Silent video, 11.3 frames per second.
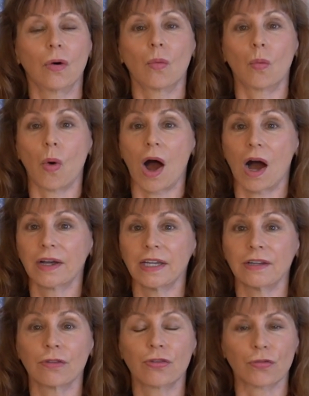
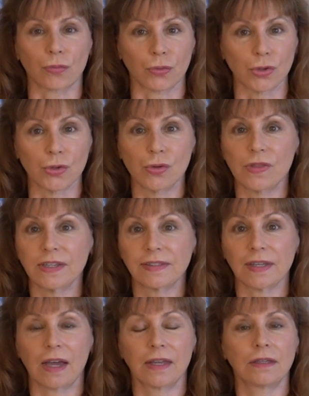walking through
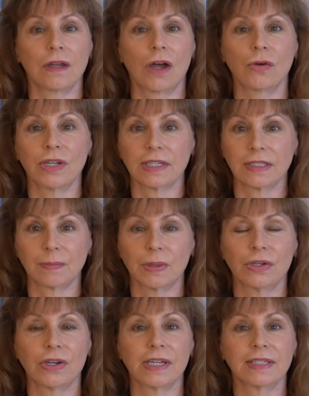this unknown
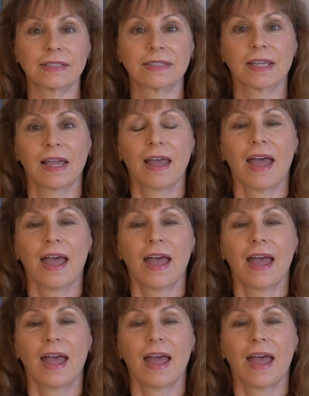experience